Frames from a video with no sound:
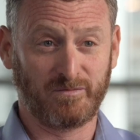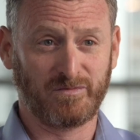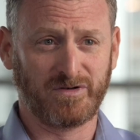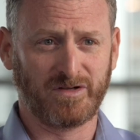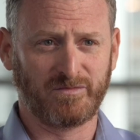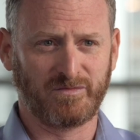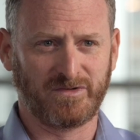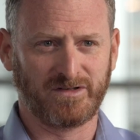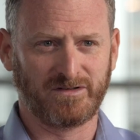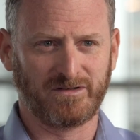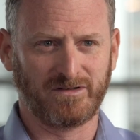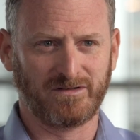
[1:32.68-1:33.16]

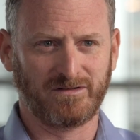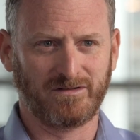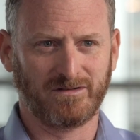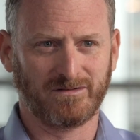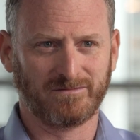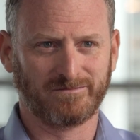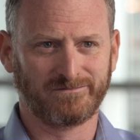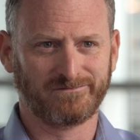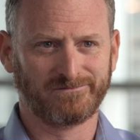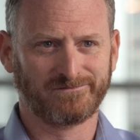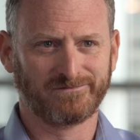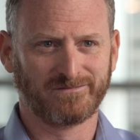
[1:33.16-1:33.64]
implemented.
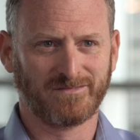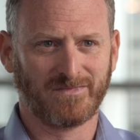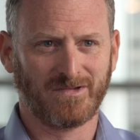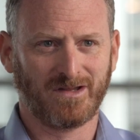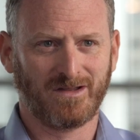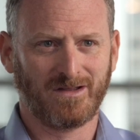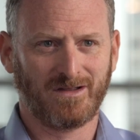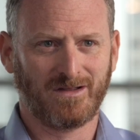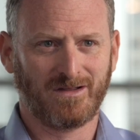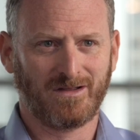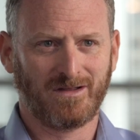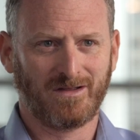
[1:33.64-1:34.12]

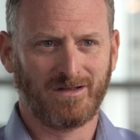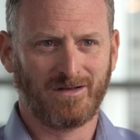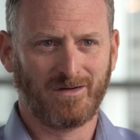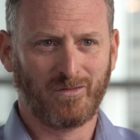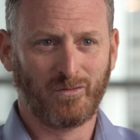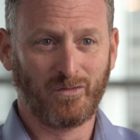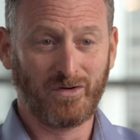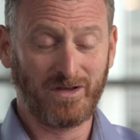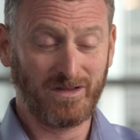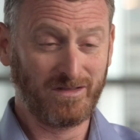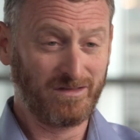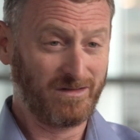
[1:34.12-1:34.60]

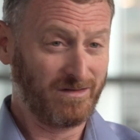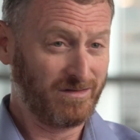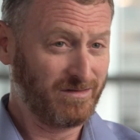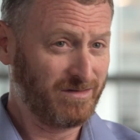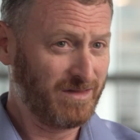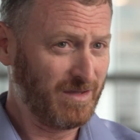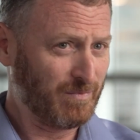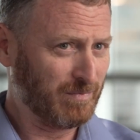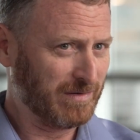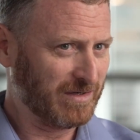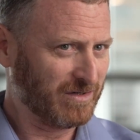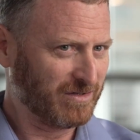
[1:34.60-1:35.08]
With
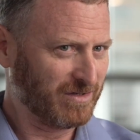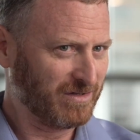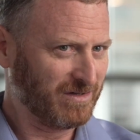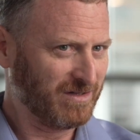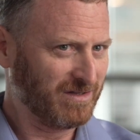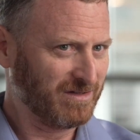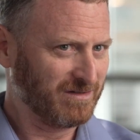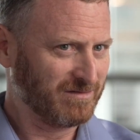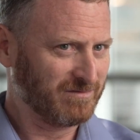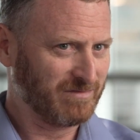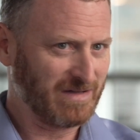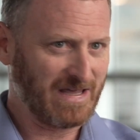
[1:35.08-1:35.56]
deep
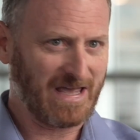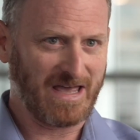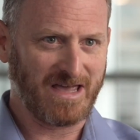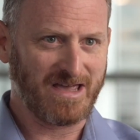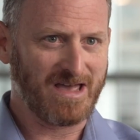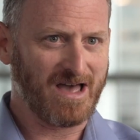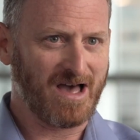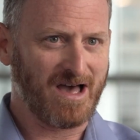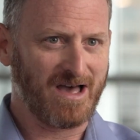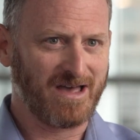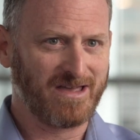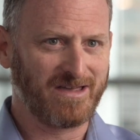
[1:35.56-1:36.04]
learning,
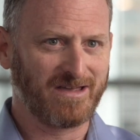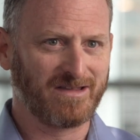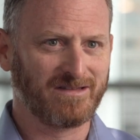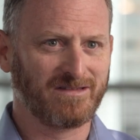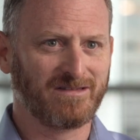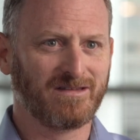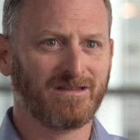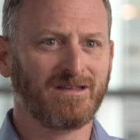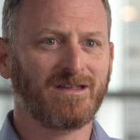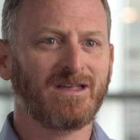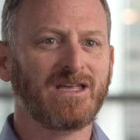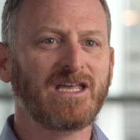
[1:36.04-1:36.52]
AI,
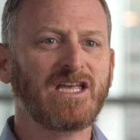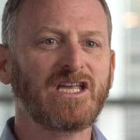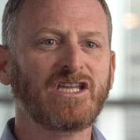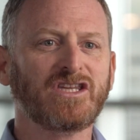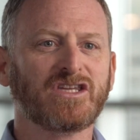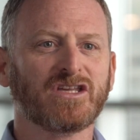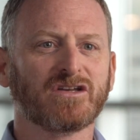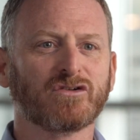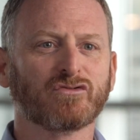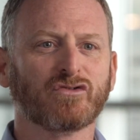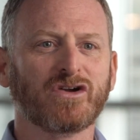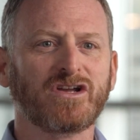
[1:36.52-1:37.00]
and
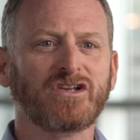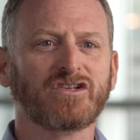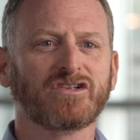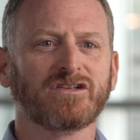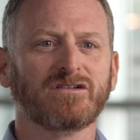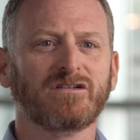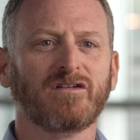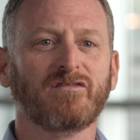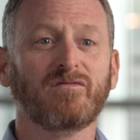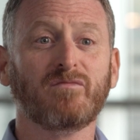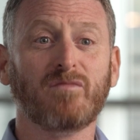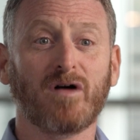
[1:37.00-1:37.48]

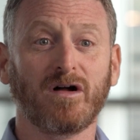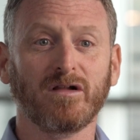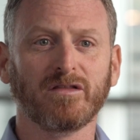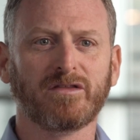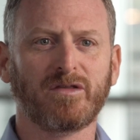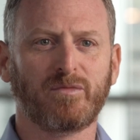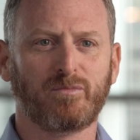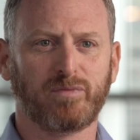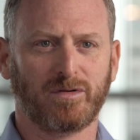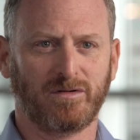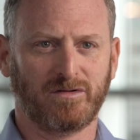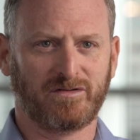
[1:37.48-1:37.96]
integration of
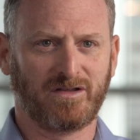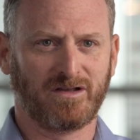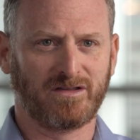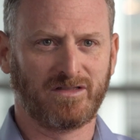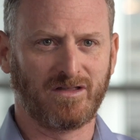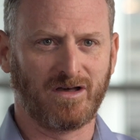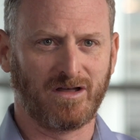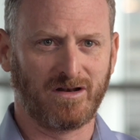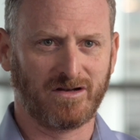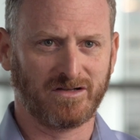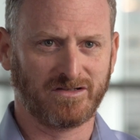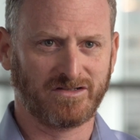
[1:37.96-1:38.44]
multiple
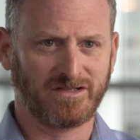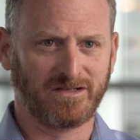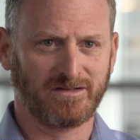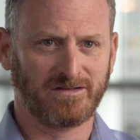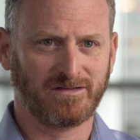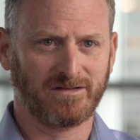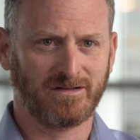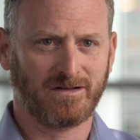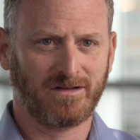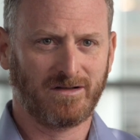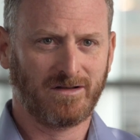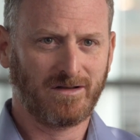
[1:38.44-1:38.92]

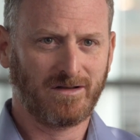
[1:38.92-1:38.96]
technologies,